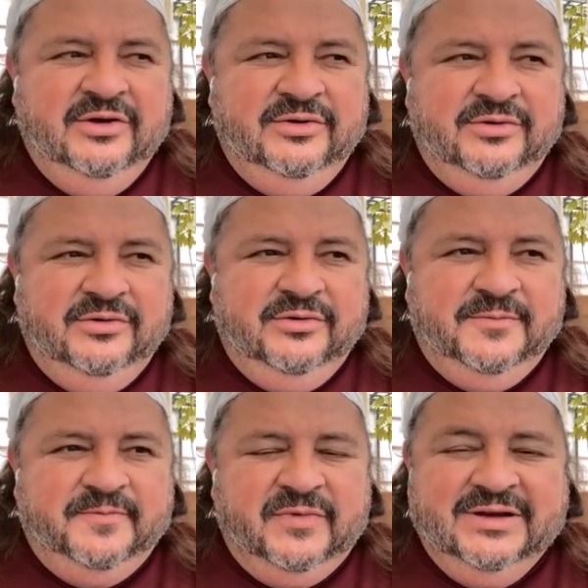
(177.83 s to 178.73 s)
who,
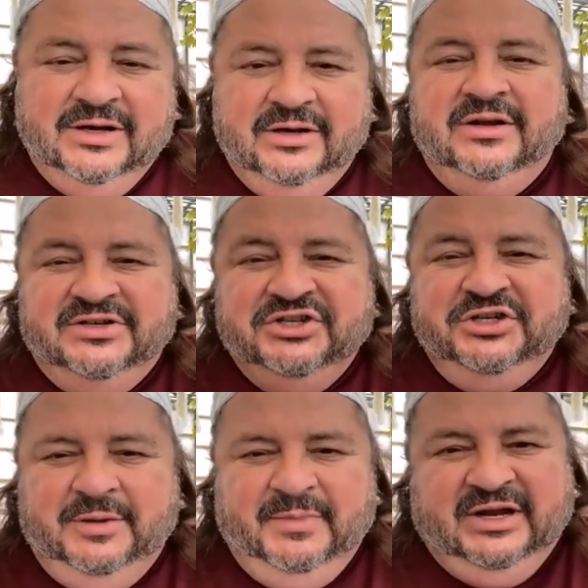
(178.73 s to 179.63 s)
and it's
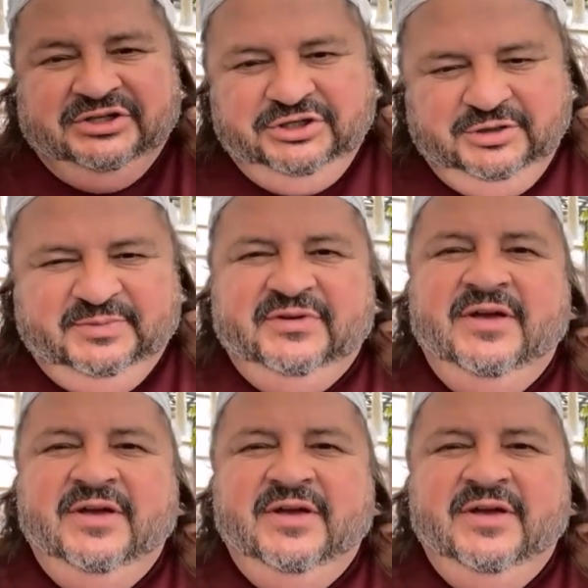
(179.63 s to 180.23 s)
sheep, not sheeps,